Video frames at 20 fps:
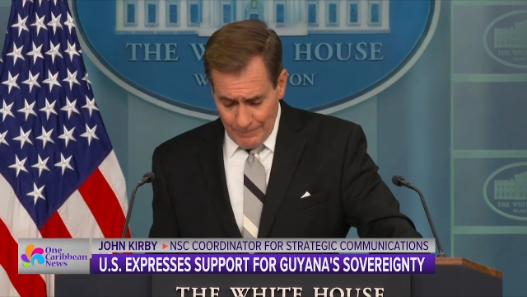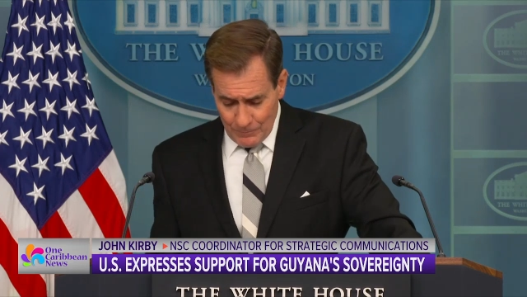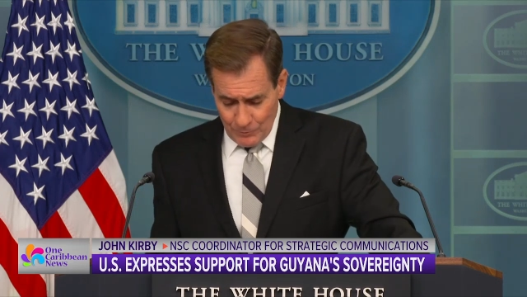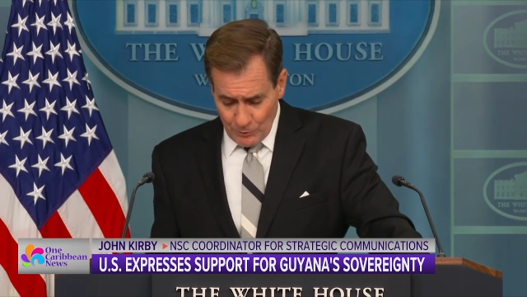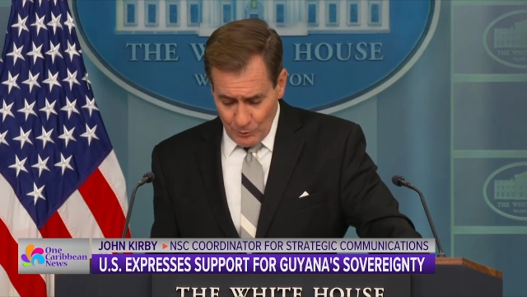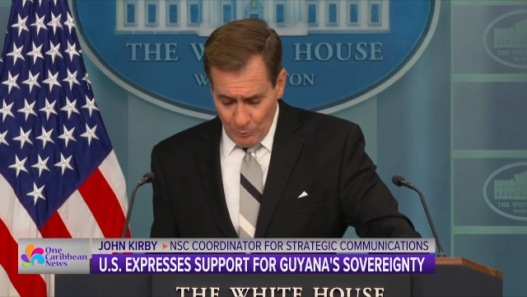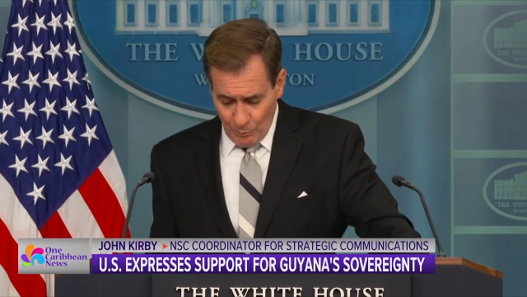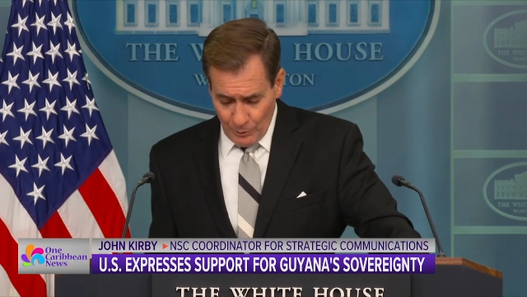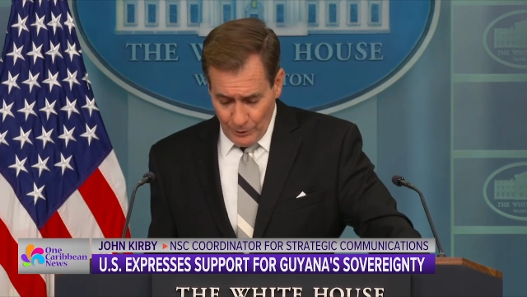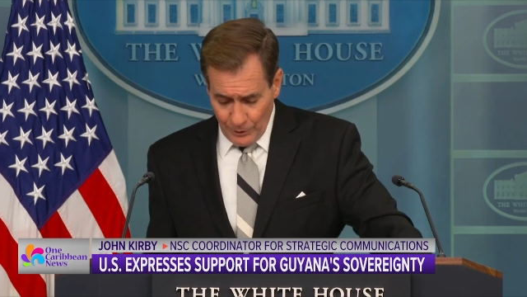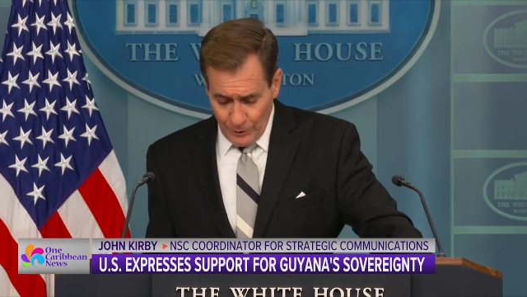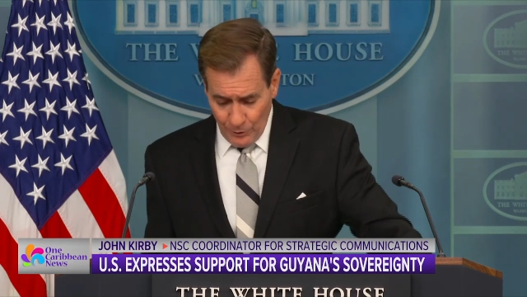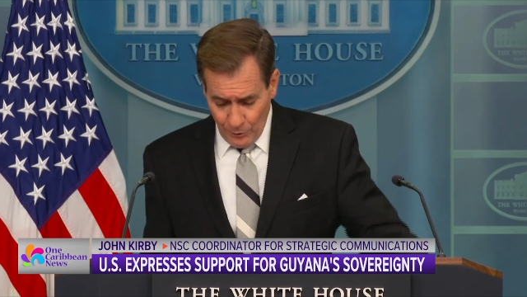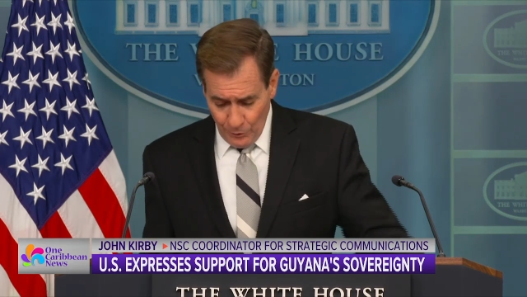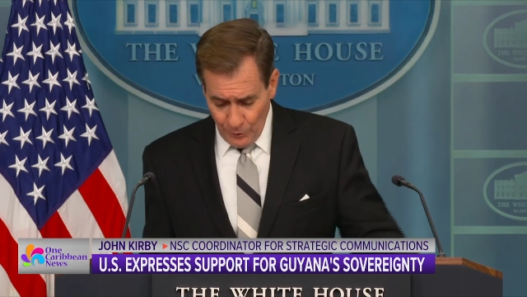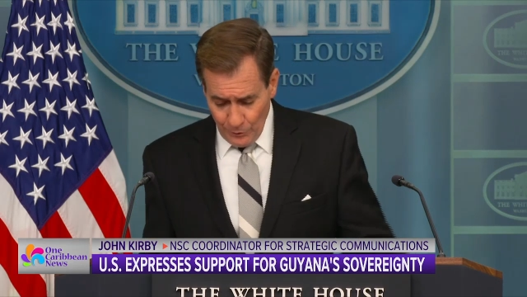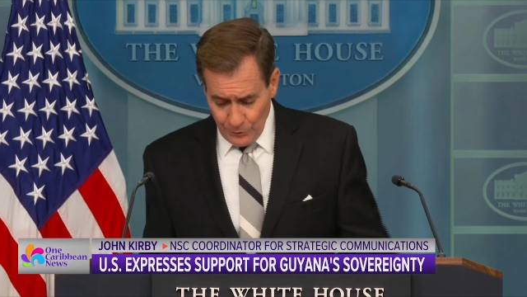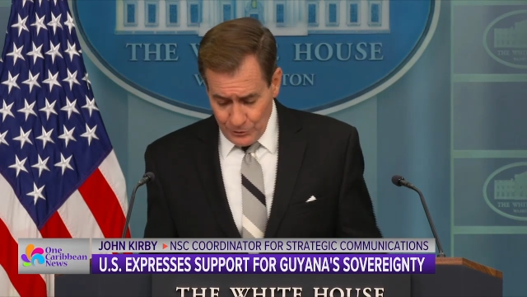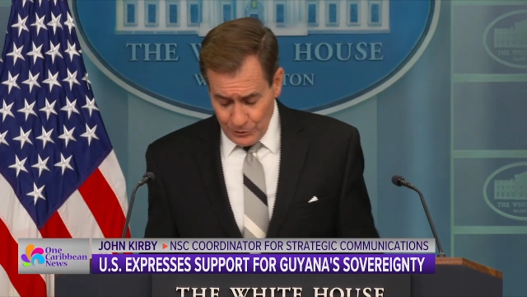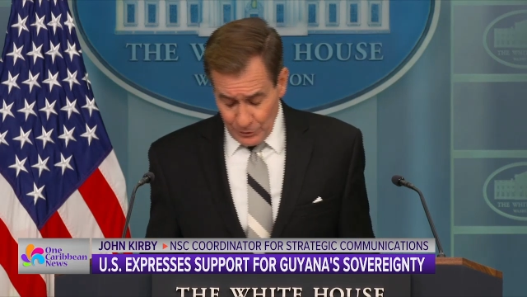So we're going to
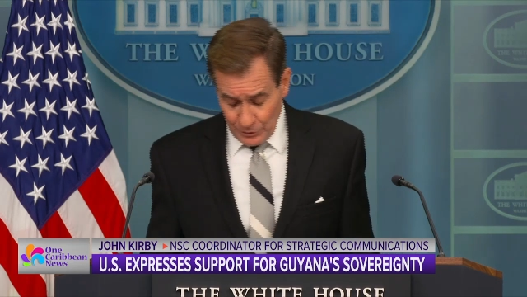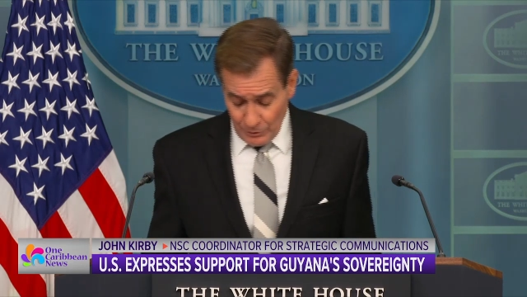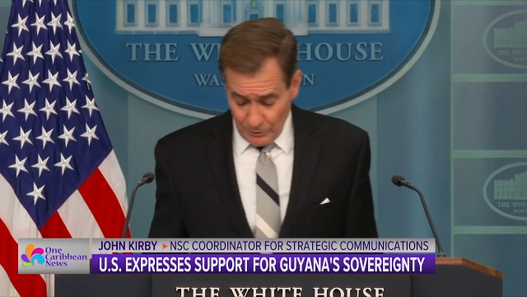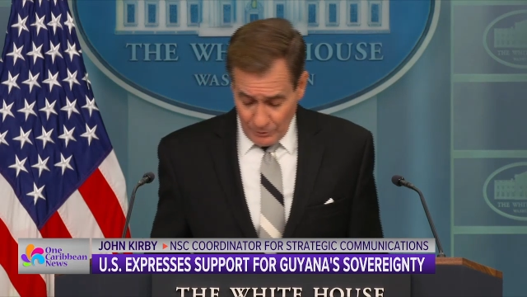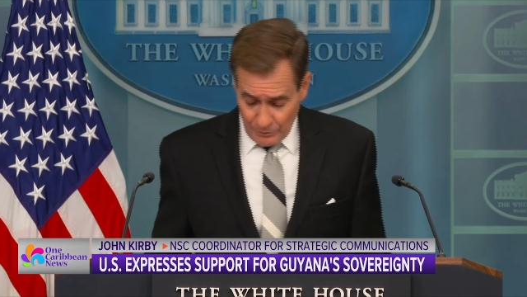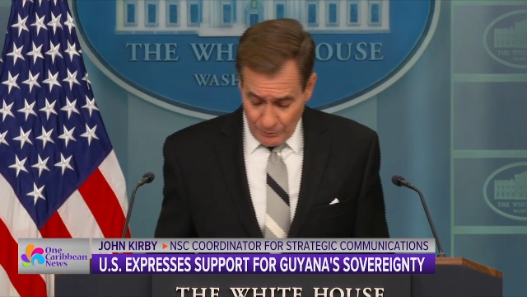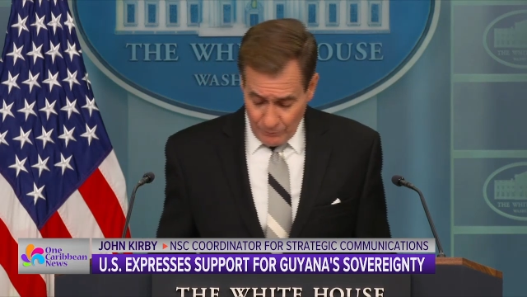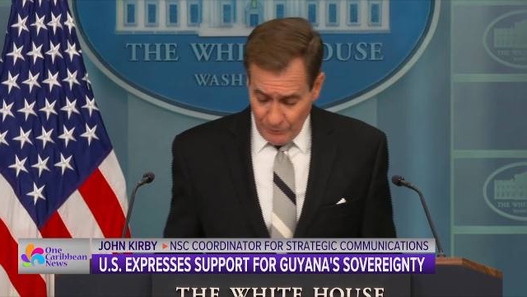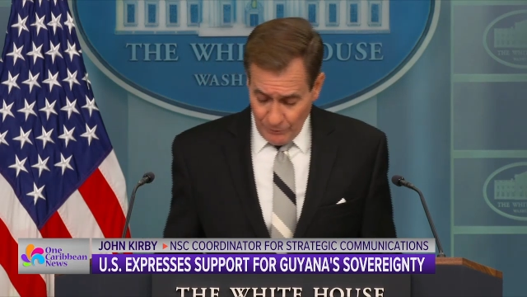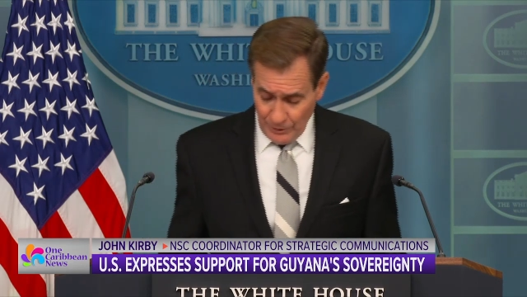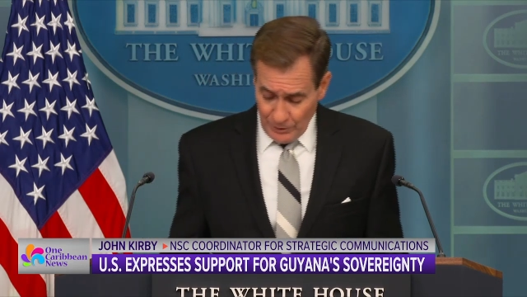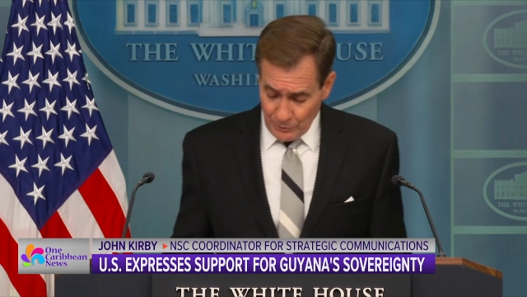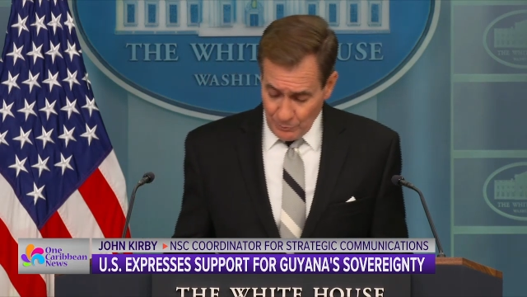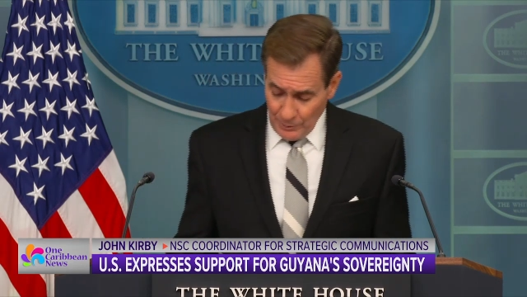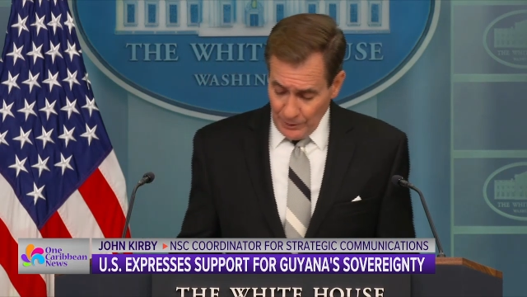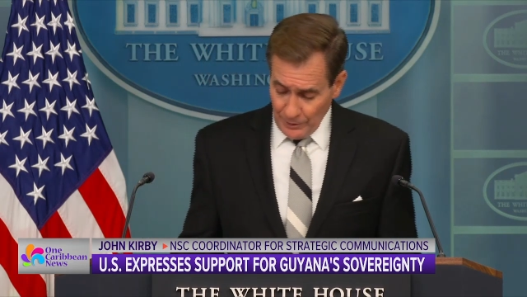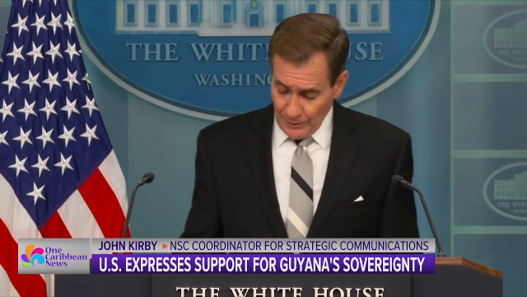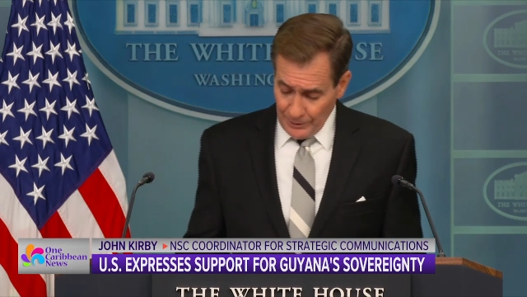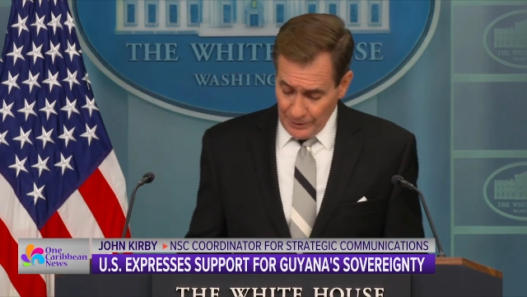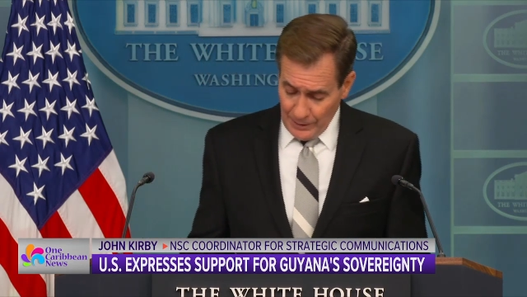urge
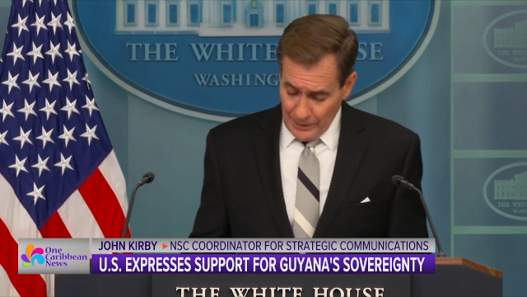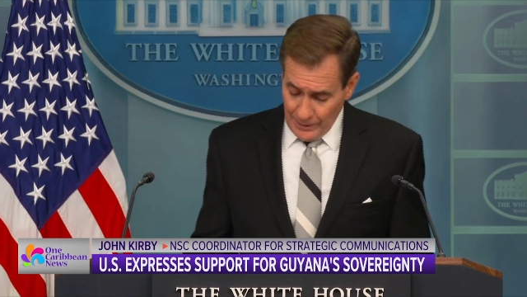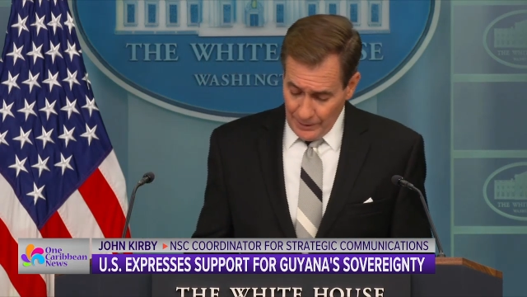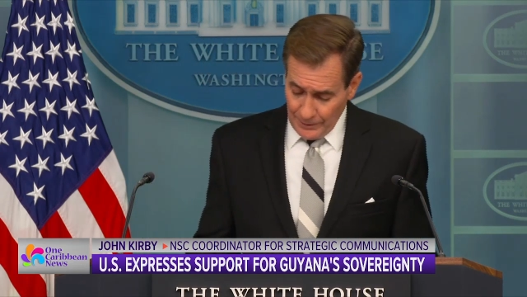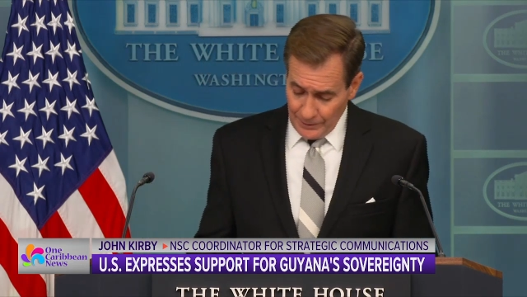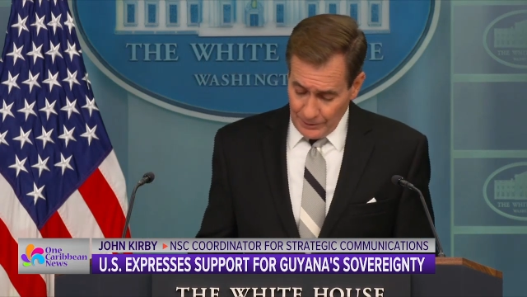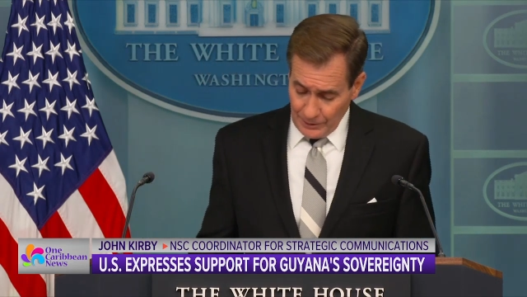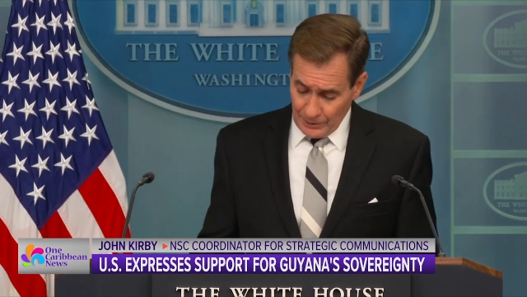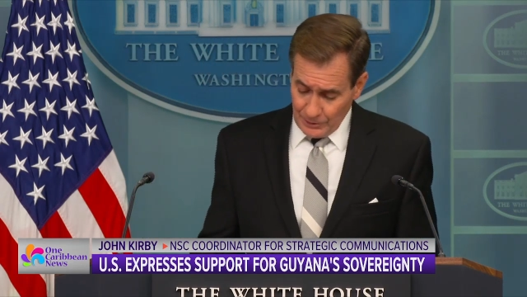Venezuela and Guyana to